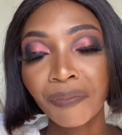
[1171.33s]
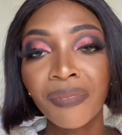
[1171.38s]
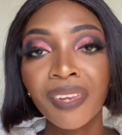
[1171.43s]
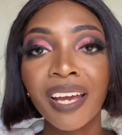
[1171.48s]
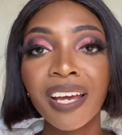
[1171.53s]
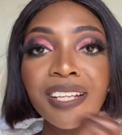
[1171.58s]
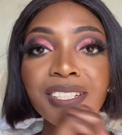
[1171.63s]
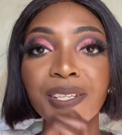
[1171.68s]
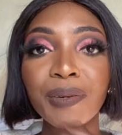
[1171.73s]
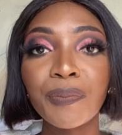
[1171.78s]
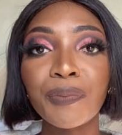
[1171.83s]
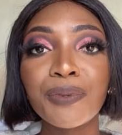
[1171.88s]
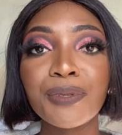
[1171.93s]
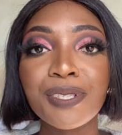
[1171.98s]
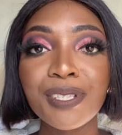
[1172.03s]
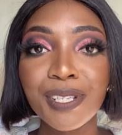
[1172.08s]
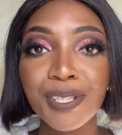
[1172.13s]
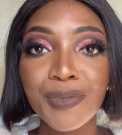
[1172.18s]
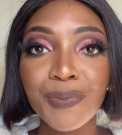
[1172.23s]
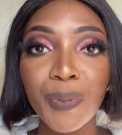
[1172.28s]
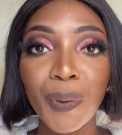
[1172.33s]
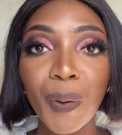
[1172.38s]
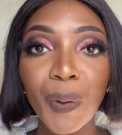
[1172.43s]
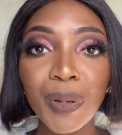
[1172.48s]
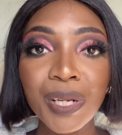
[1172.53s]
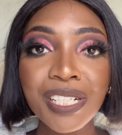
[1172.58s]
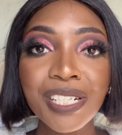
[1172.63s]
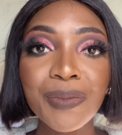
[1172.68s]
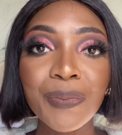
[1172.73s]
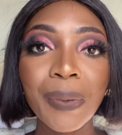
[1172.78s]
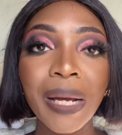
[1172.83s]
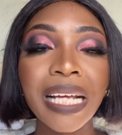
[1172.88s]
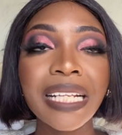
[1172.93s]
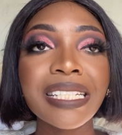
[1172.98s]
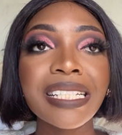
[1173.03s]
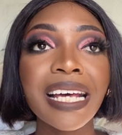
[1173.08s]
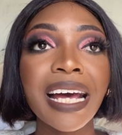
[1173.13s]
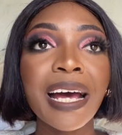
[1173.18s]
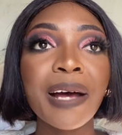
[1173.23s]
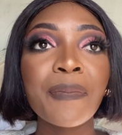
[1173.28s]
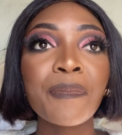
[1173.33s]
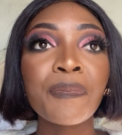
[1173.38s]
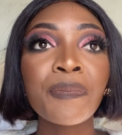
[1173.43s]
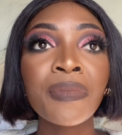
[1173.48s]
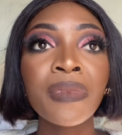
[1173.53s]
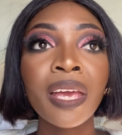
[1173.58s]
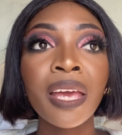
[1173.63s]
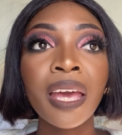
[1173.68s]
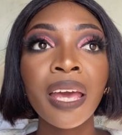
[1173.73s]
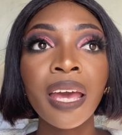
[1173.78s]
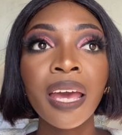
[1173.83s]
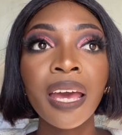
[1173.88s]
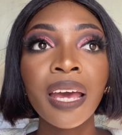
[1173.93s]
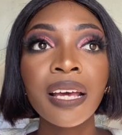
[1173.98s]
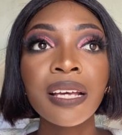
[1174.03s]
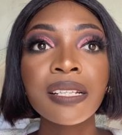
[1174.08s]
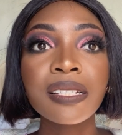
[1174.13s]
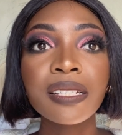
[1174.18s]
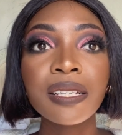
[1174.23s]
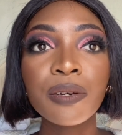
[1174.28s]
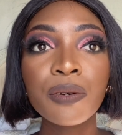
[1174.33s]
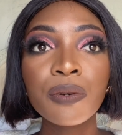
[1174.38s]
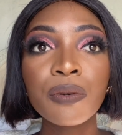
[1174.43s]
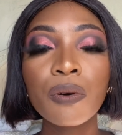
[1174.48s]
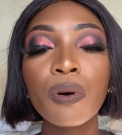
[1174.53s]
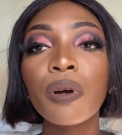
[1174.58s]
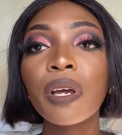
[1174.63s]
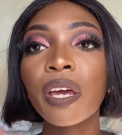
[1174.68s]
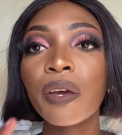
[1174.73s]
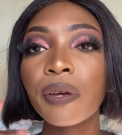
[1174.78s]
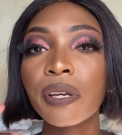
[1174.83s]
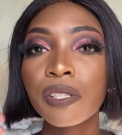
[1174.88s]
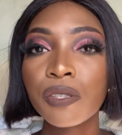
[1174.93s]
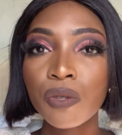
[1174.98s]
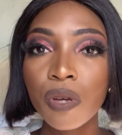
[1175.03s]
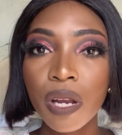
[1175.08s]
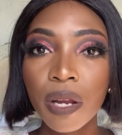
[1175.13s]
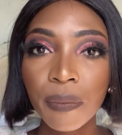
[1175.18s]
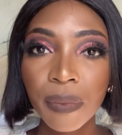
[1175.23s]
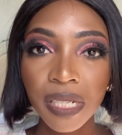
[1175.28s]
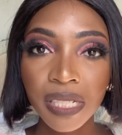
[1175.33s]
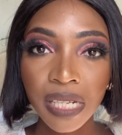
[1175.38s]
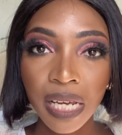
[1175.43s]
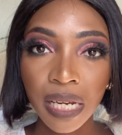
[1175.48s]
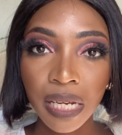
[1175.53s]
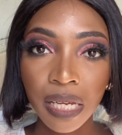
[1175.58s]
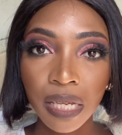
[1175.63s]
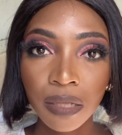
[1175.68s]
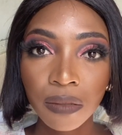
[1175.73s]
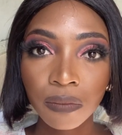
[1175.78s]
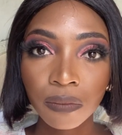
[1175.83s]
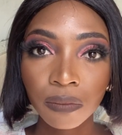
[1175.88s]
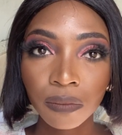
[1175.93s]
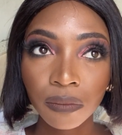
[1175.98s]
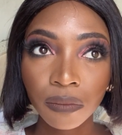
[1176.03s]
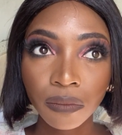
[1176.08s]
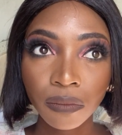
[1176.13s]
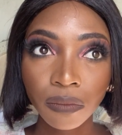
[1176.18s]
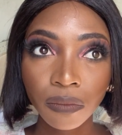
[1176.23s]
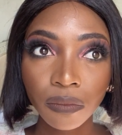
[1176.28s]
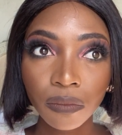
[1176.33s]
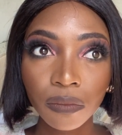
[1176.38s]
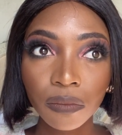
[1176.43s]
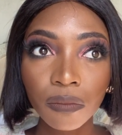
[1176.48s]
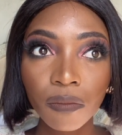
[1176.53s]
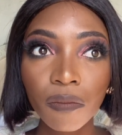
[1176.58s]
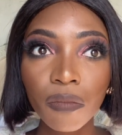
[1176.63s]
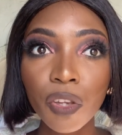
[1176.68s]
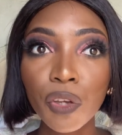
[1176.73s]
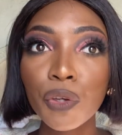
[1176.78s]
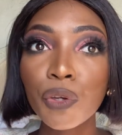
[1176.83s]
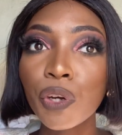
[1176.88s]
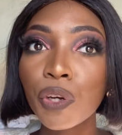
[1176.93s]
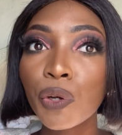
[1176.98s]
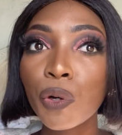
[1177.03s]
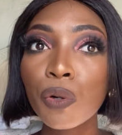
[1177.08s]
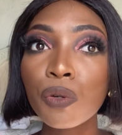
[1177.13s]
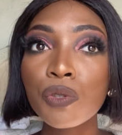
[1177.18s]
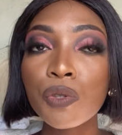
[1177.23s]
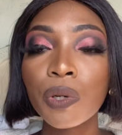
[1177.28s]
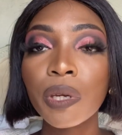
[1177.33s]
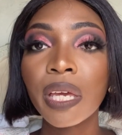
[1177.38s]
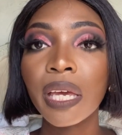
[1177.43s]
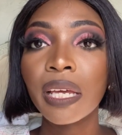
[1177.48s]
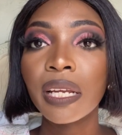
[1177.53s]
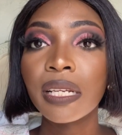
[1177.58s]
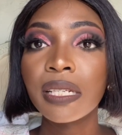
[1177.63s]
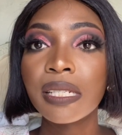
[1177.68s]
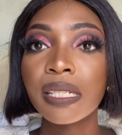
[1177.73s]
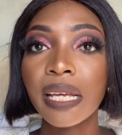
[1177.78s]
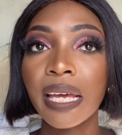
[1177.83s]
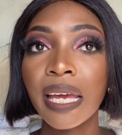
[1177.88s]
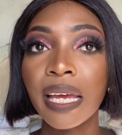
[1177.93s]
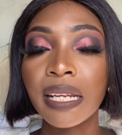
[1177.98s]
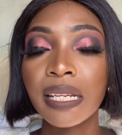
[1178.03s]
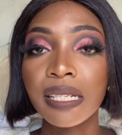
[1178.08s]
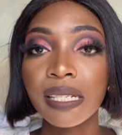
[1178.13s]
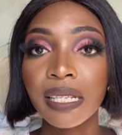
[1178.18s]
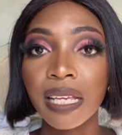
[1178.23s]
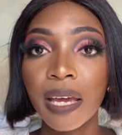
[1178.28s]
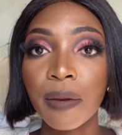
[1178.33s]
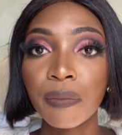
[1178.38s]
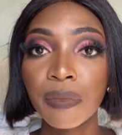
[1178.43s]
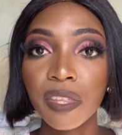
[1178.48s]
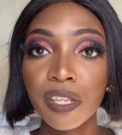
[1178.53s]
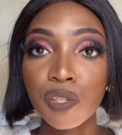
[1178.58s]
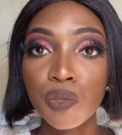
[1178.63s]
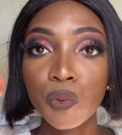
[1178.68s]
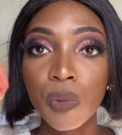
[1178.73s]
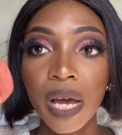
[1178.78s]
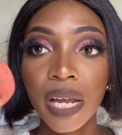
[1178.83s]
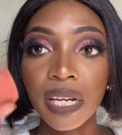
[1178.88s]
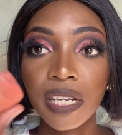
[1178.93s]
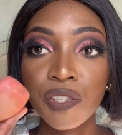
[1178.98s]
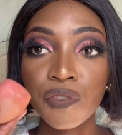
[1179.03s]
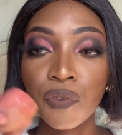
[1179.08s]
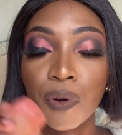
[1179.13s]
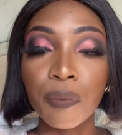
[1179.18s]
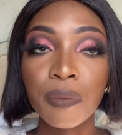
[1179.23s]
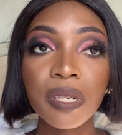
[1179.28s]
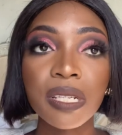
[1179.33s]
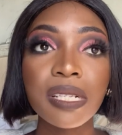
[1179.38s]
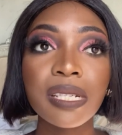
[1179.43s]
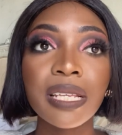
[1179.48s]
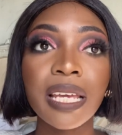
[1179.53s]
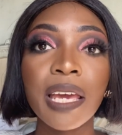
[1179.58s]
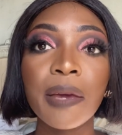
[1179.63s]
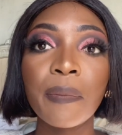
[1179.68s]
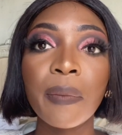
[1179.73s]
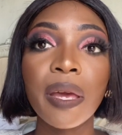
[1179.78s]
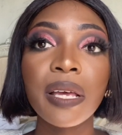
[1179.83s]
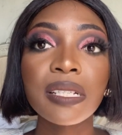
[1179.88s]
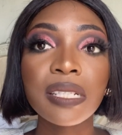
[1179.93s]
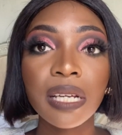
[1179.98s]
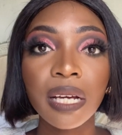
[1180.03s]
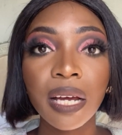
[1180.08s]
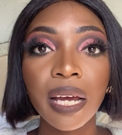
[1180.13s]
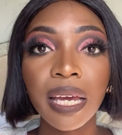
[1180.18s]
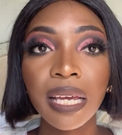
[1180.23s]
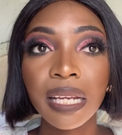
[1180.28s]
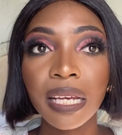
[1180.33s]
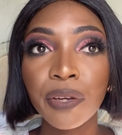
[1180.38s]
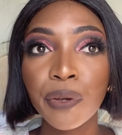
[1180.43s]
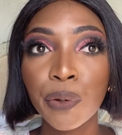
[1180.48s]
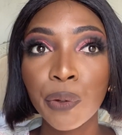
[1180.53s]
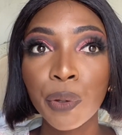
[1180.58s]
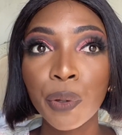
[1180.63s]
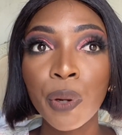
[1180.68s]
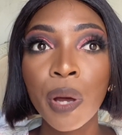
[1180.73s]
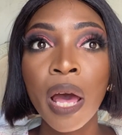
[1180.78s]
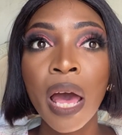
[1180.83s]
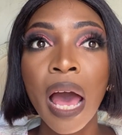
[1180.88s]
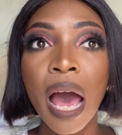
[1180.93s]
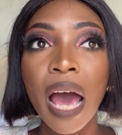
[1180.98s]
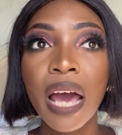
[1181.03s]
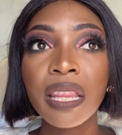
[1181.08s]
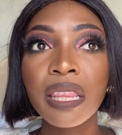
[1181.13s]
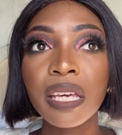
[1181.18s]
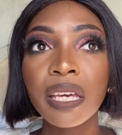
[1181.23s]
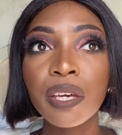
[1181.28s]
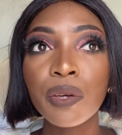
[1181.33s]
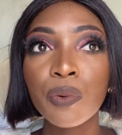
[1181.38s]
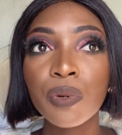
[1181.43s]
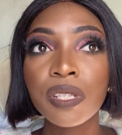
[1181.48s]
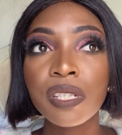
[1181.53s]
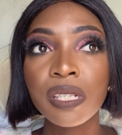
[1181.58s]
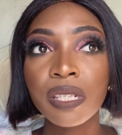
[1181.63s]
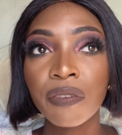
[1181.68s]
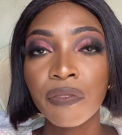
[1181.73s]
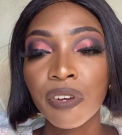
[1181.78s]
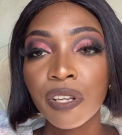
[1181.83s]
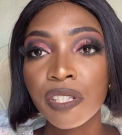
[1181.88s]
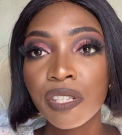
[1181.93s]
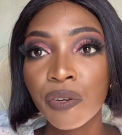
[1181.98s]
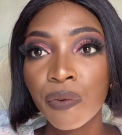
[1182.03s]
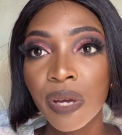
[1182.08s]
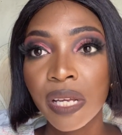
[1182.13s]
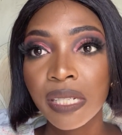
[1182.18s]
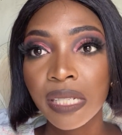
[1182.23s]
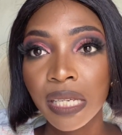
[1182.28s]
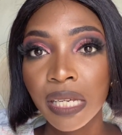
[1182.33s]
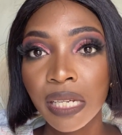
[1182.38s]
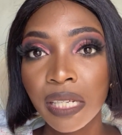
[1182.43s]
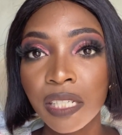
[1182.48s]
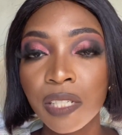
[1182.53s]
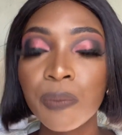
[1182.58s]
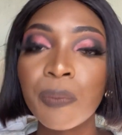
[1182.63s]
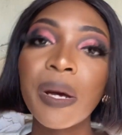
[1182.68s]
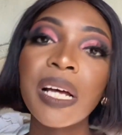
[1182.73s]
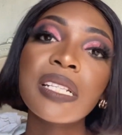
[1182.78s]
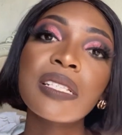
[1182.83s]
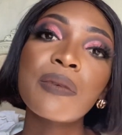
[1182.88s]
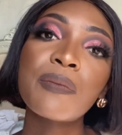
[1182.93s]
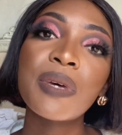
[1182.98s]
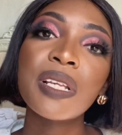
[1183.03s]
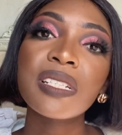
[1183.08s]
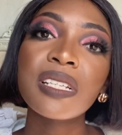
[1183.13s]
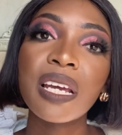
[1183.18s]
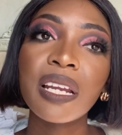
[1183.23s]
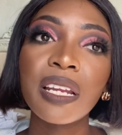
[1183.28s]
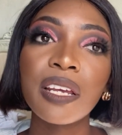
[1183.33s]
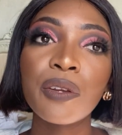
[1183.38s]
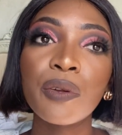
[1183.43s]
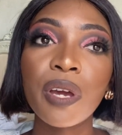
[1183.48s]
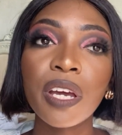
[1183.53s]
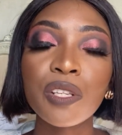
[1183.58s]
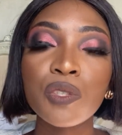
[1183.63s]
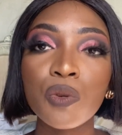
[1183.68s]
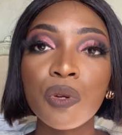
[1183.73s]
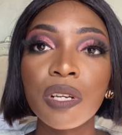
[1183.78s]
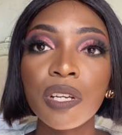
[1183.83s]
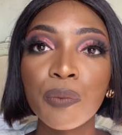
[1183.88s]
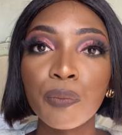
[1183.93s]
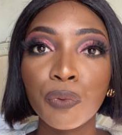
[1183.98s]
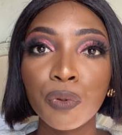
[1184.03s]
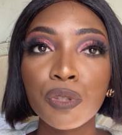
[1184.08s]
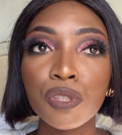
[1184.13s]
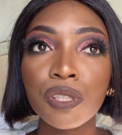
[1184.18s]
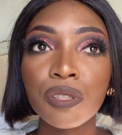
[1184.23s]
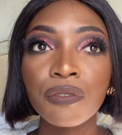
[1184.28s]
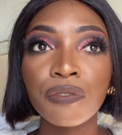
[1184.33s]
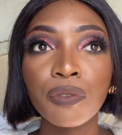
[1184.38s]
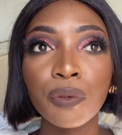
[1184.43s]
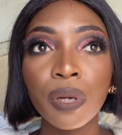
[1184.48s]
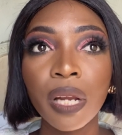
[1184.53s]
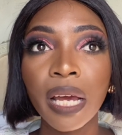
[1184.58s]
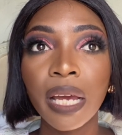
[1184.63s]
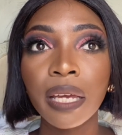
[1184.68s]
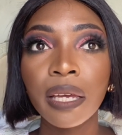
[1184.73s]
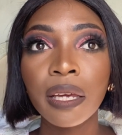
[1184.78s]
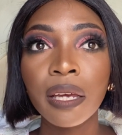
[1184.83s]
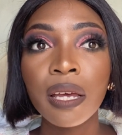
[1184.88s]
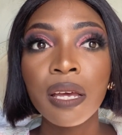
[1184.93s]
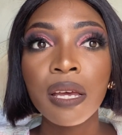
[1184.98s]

It's a beauty sponge, but still okay. I was telling my Chinese, you can also get it a Discam. This one is from Discam, a Saga LaGirl. I think it was 70 rands each, but in my Chinese I totally bought you for like